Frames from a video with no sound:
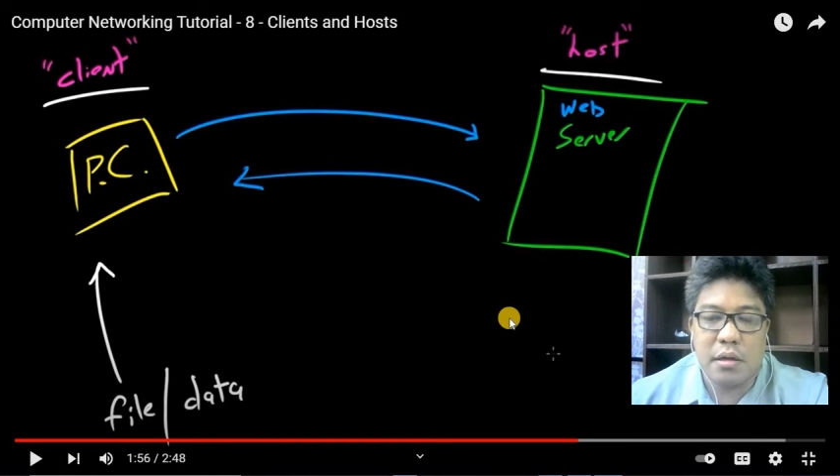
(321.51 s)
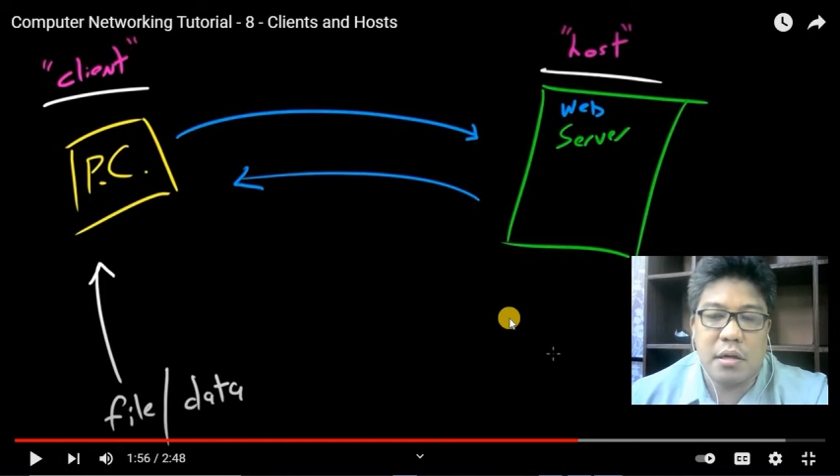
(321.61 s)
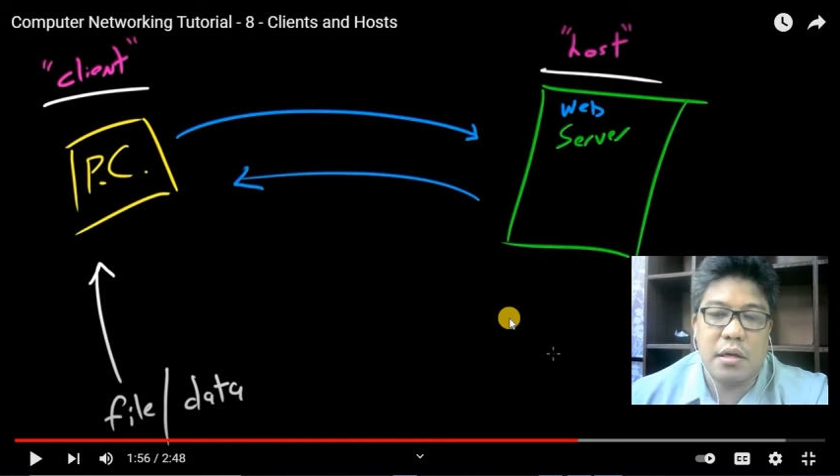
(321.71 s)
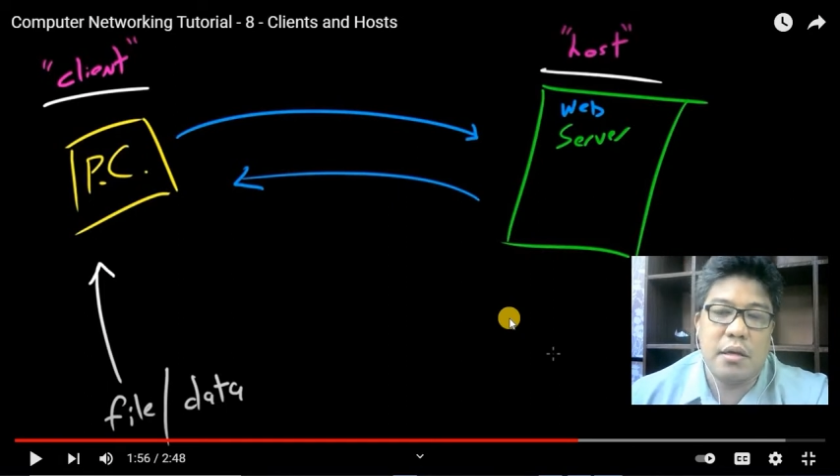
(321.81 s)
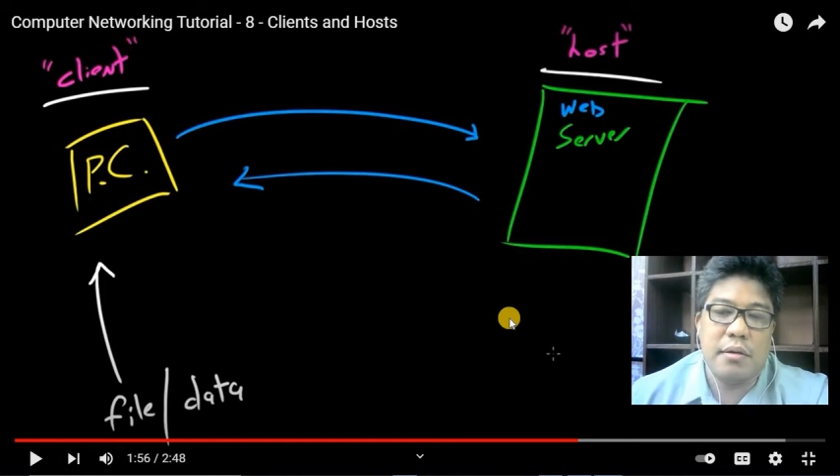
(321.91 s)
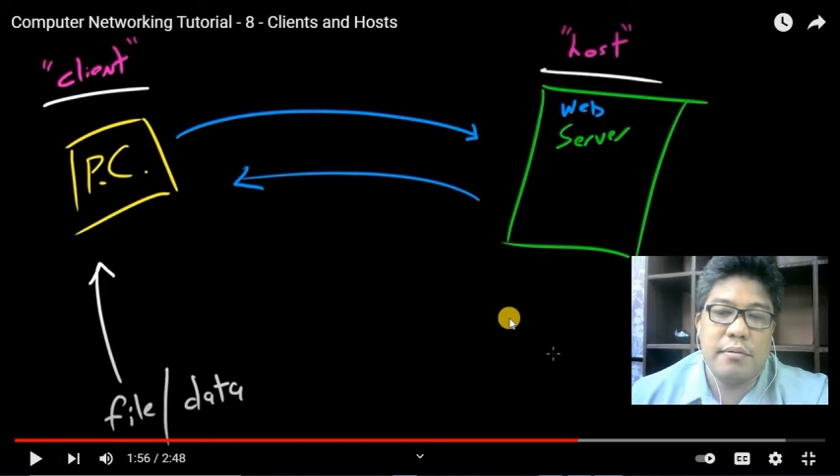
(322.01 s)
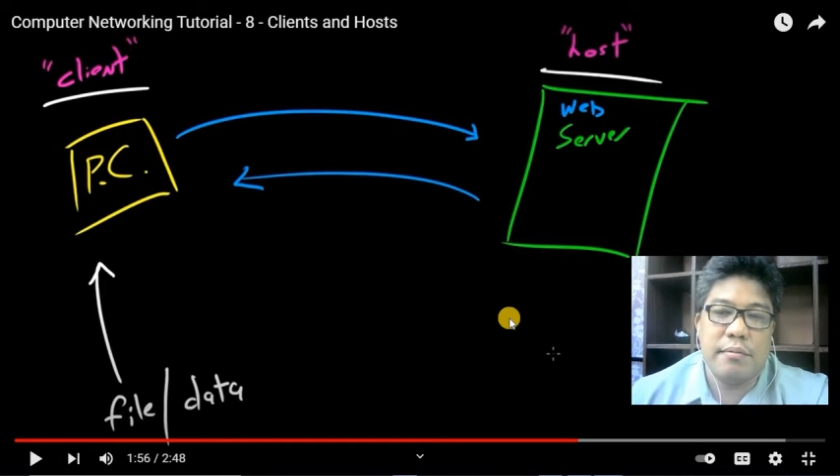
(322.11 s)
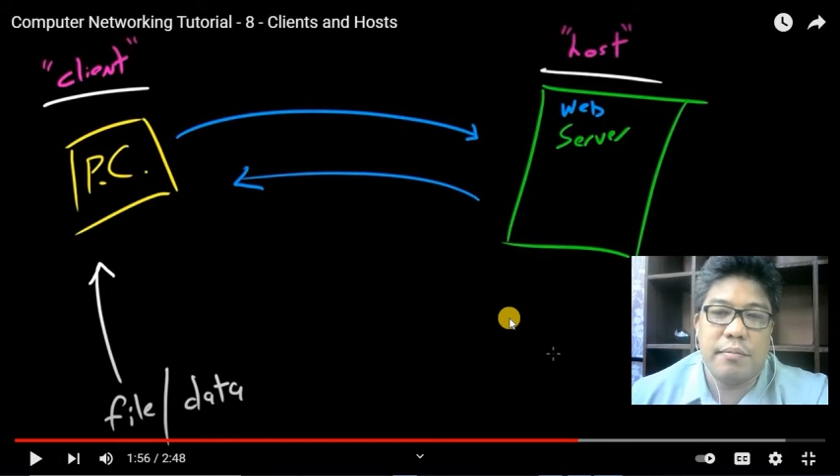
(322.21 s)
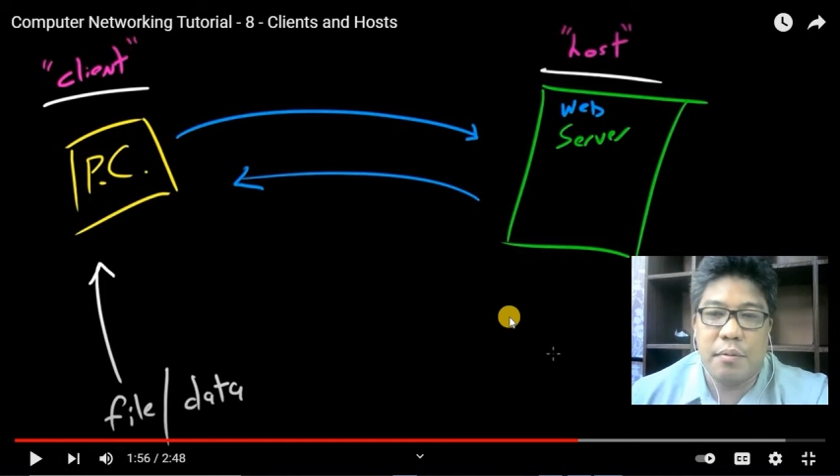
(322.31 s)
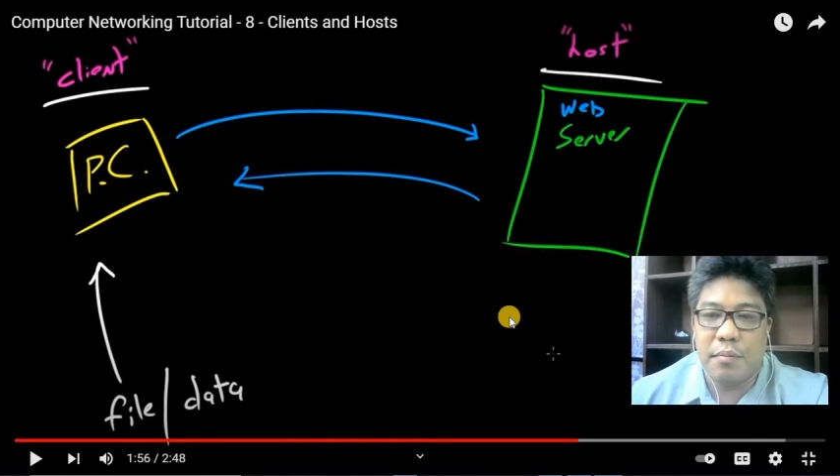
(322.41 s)
okay,
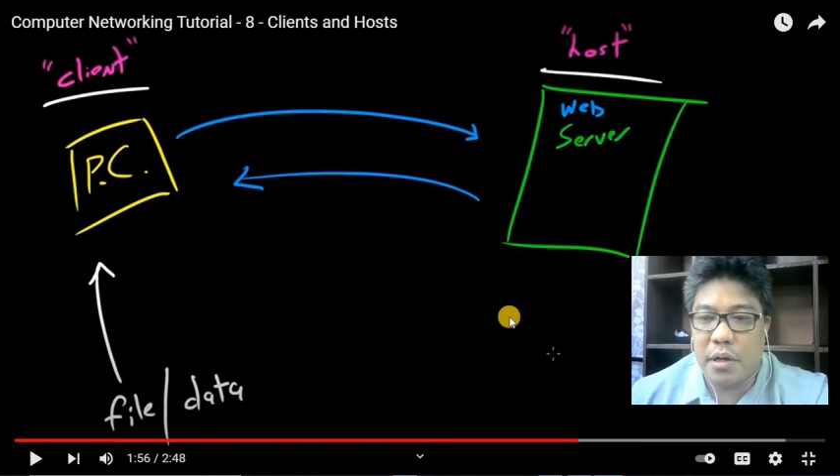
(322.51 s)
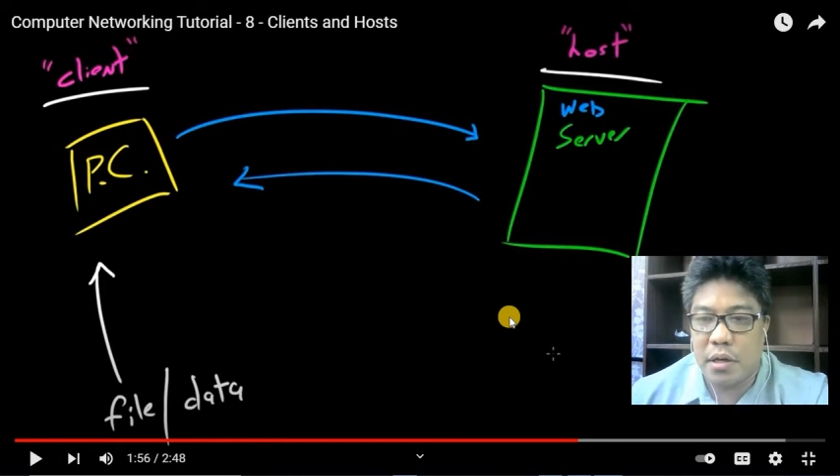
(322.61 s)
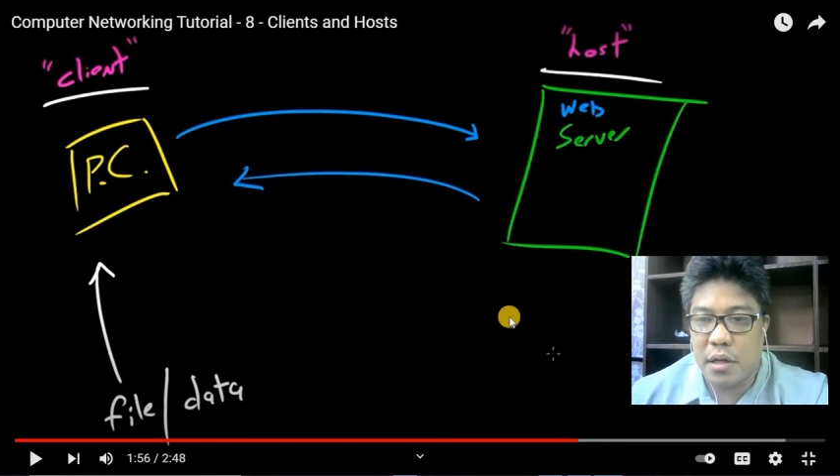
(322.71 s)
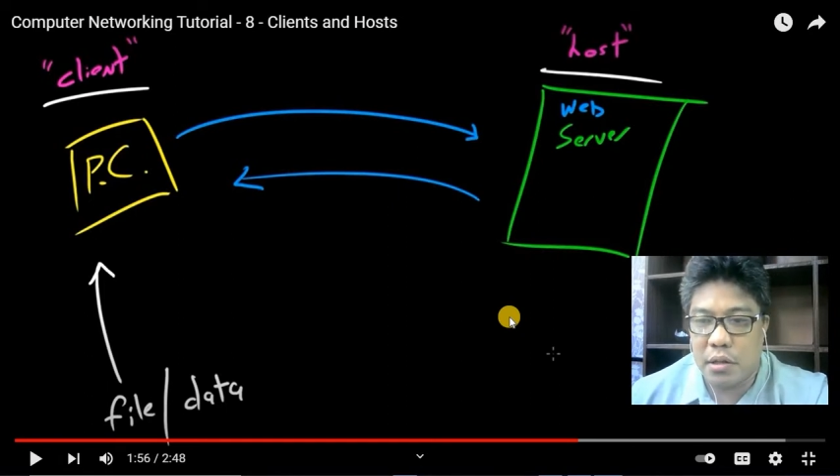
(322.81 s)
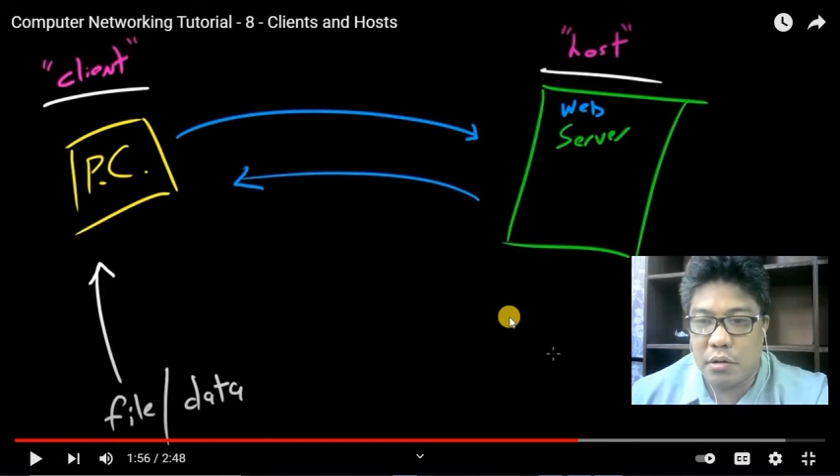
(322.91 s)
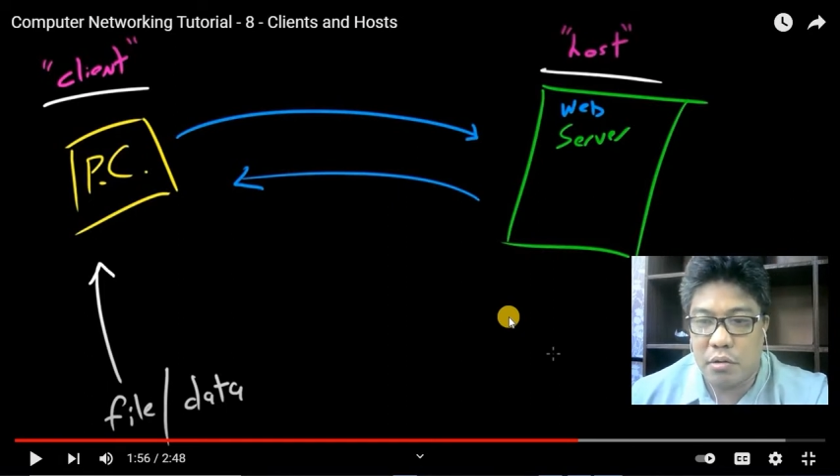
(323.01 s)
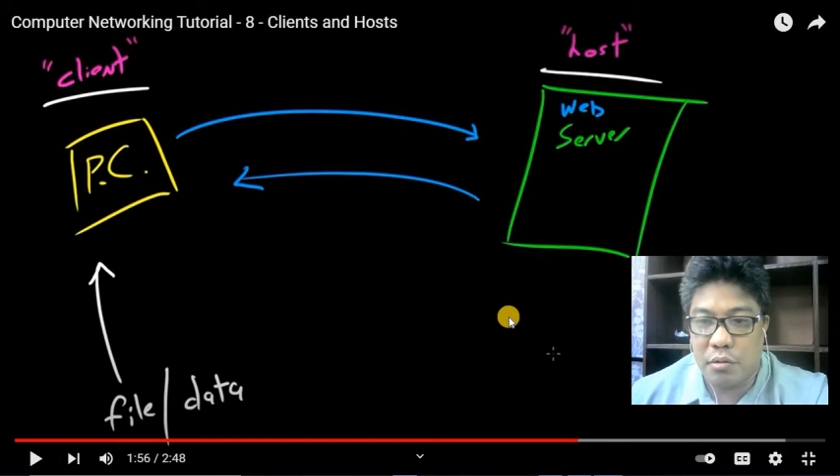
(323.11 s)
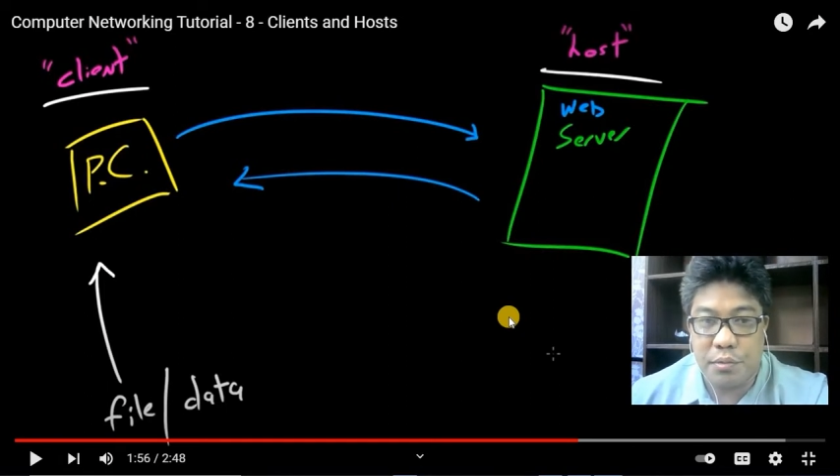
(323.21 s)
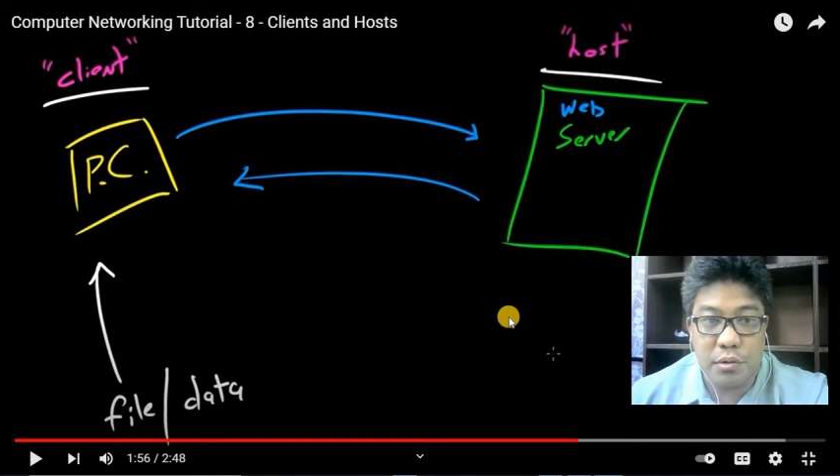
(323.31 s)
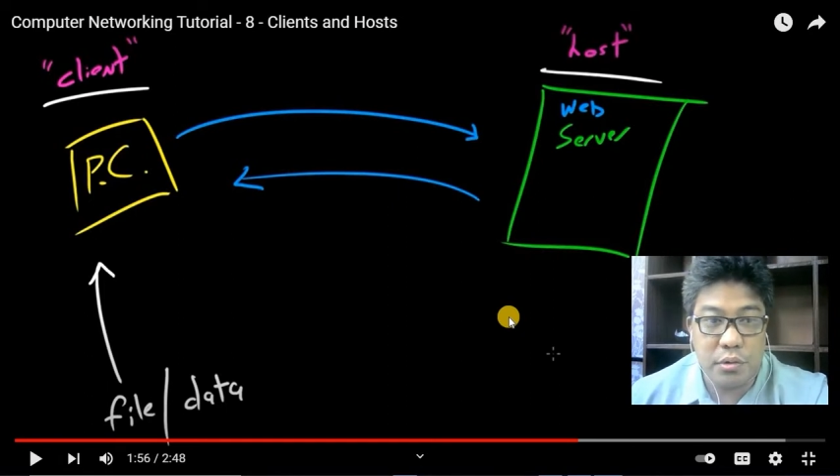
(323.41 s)
from another
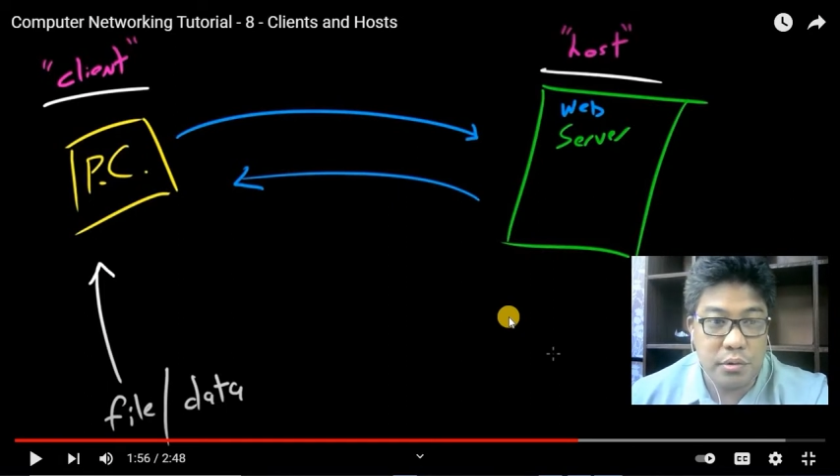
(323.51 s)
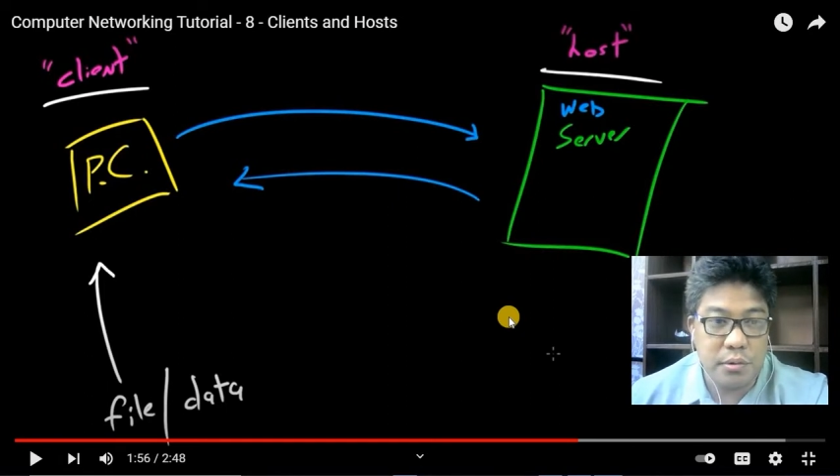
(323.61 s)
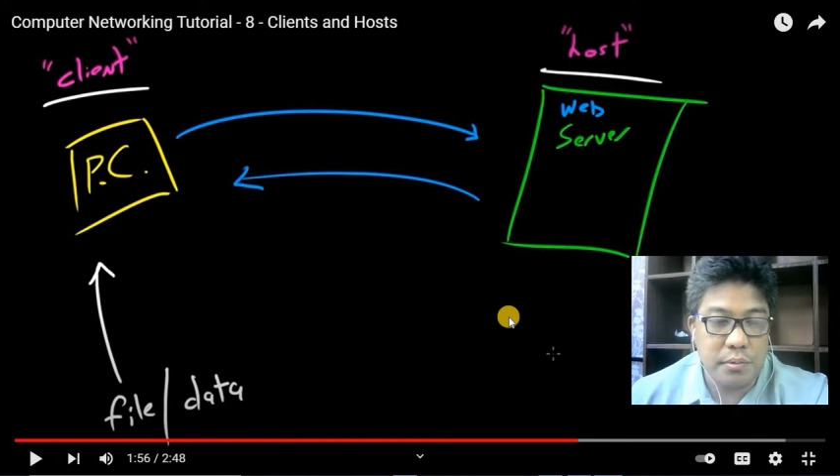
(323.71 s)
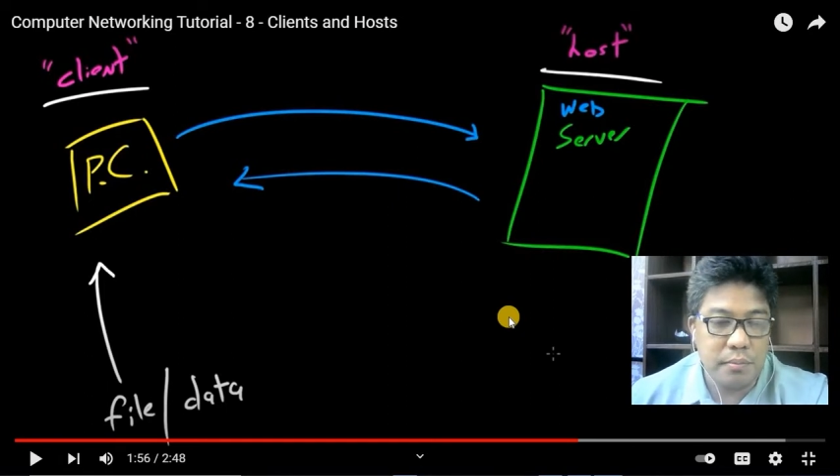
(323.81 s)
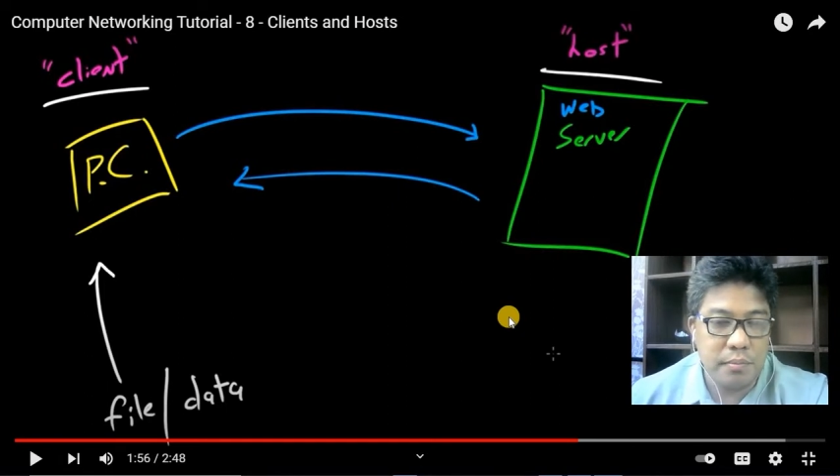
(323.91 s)
computer.